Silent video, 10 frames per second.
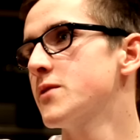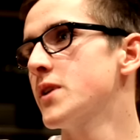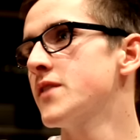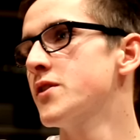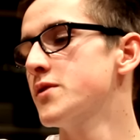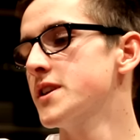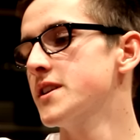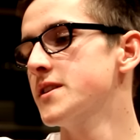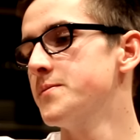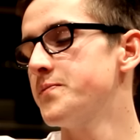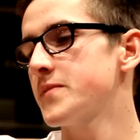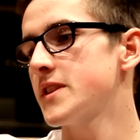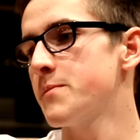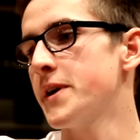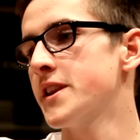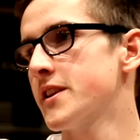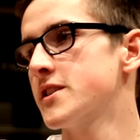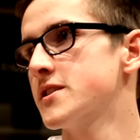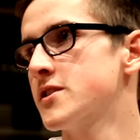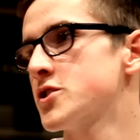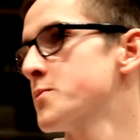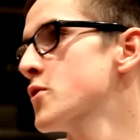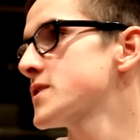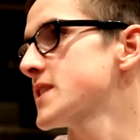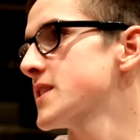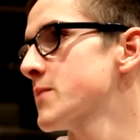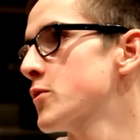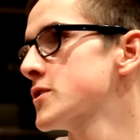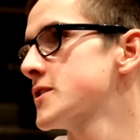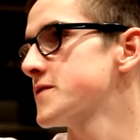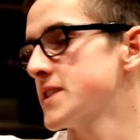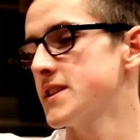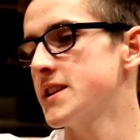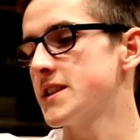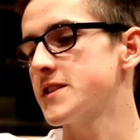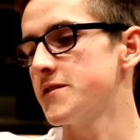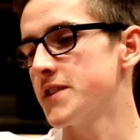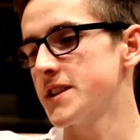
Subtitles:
very dependent on smokes and molotovs and that stuff,